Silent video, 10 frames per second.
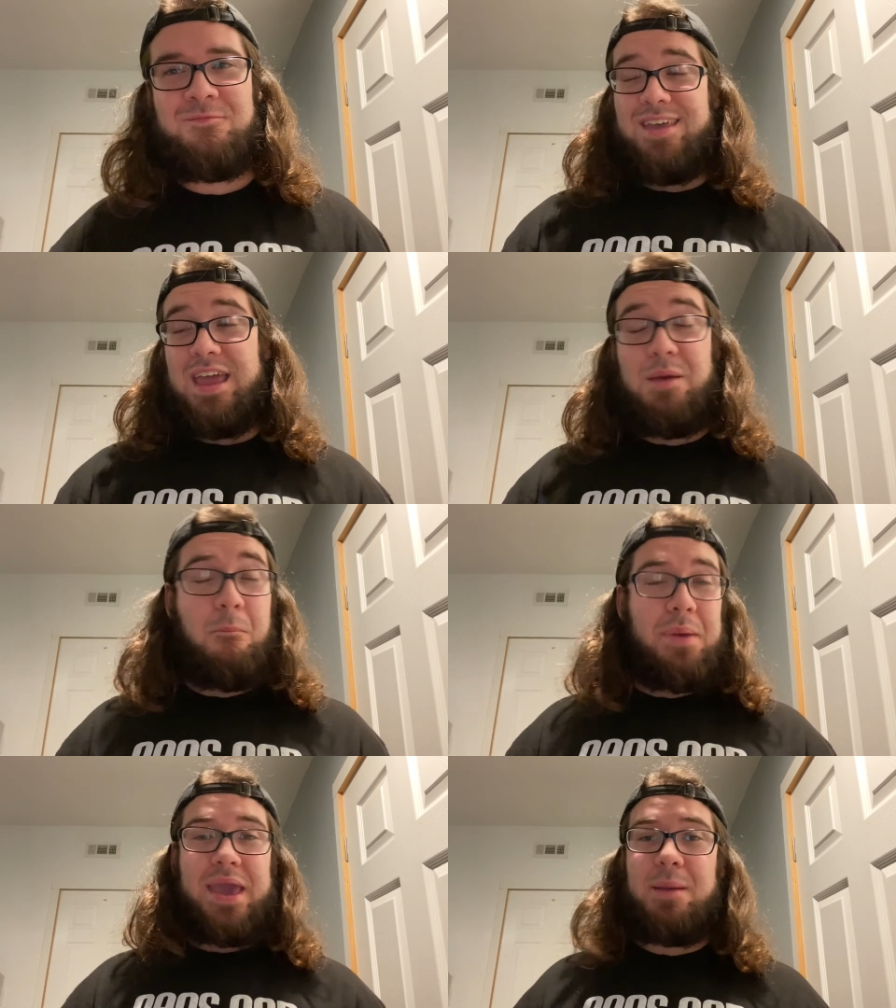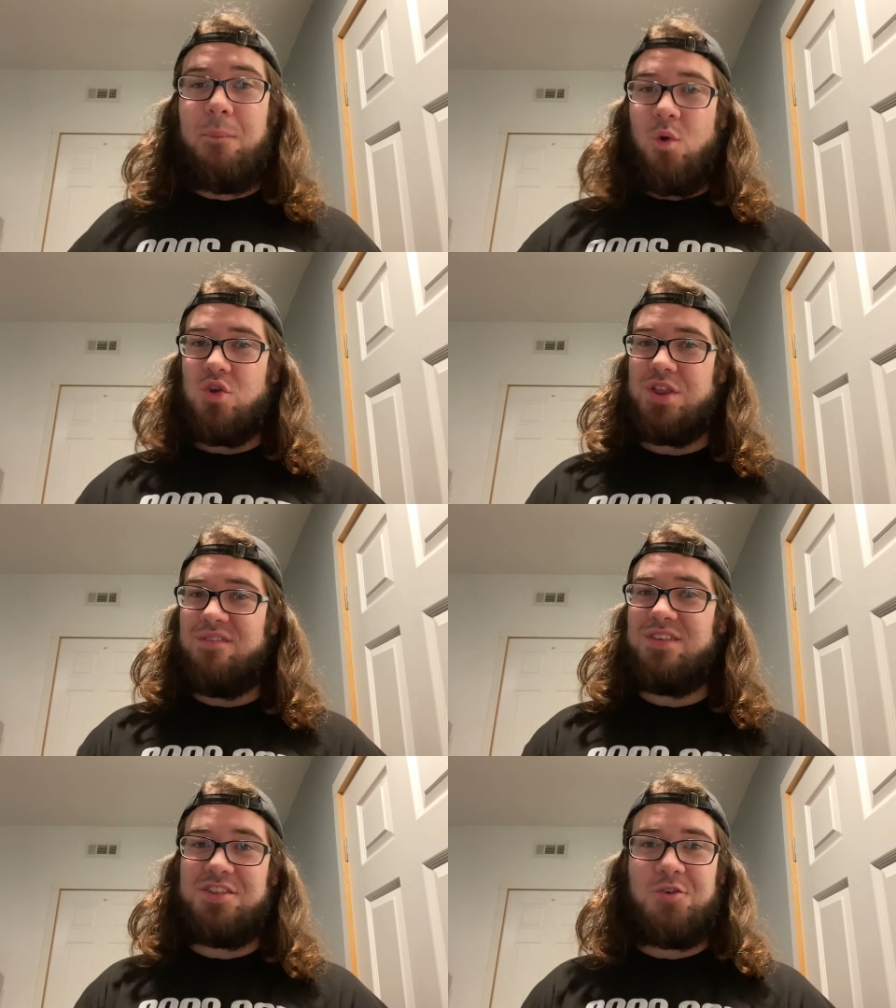And a big portion
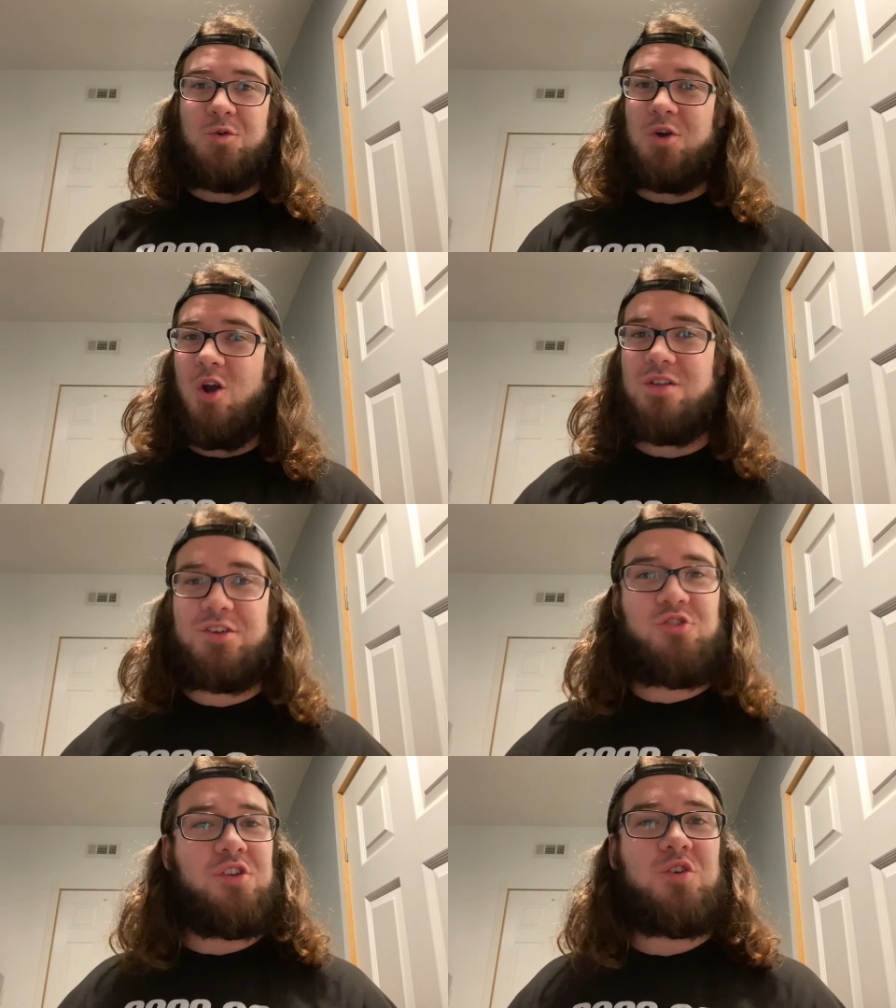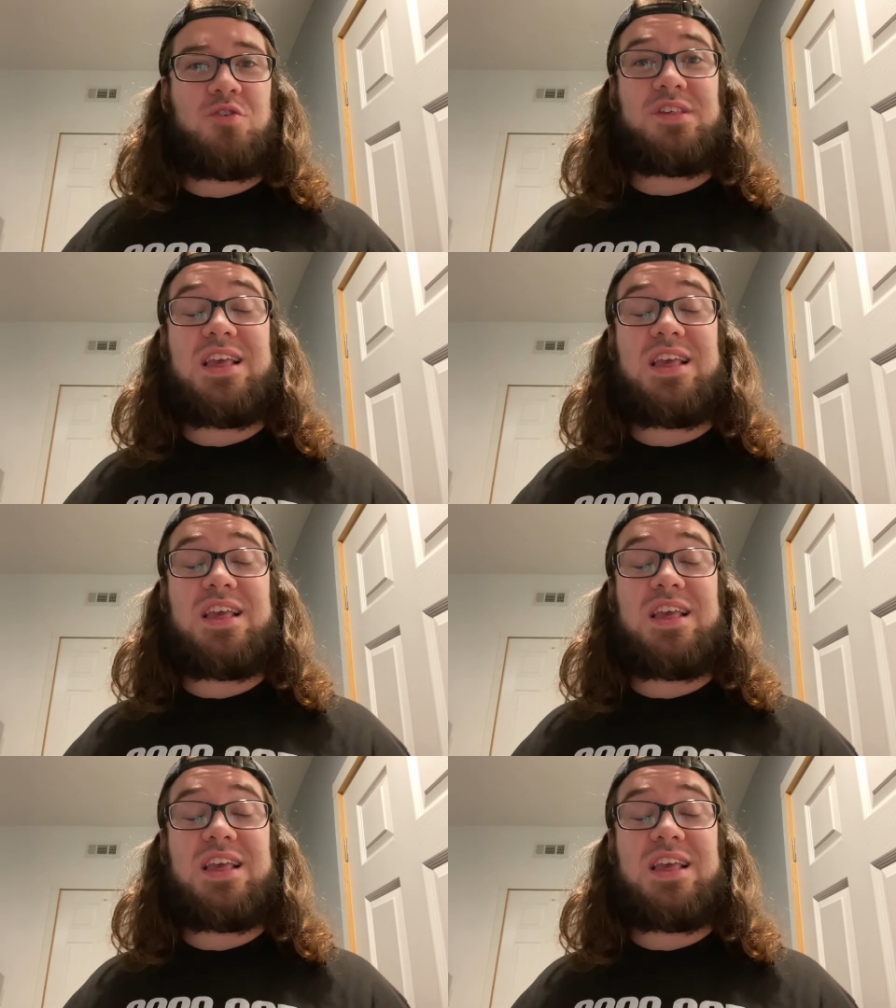of these cool cards introduced